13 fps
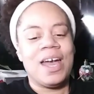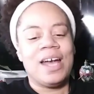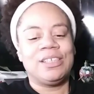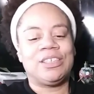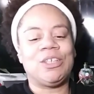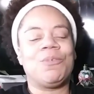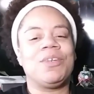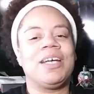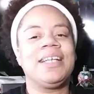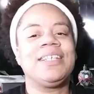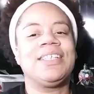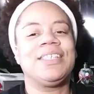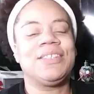So
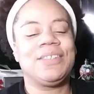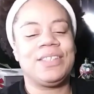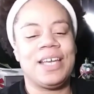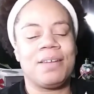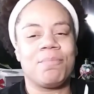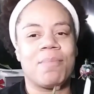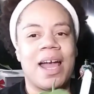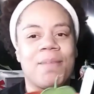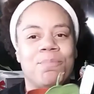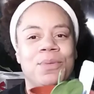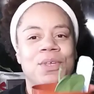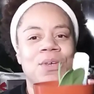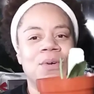none other than my
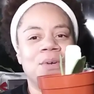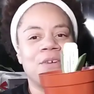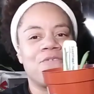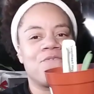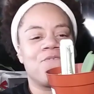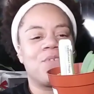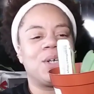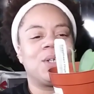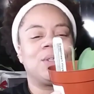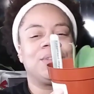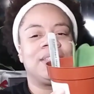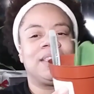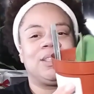
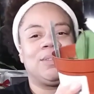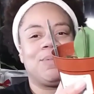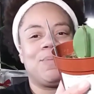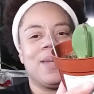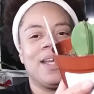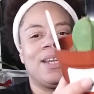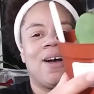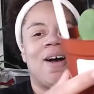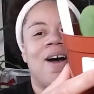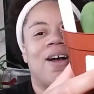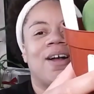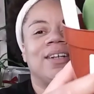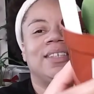beautiful
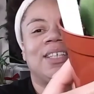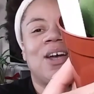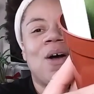sweetheart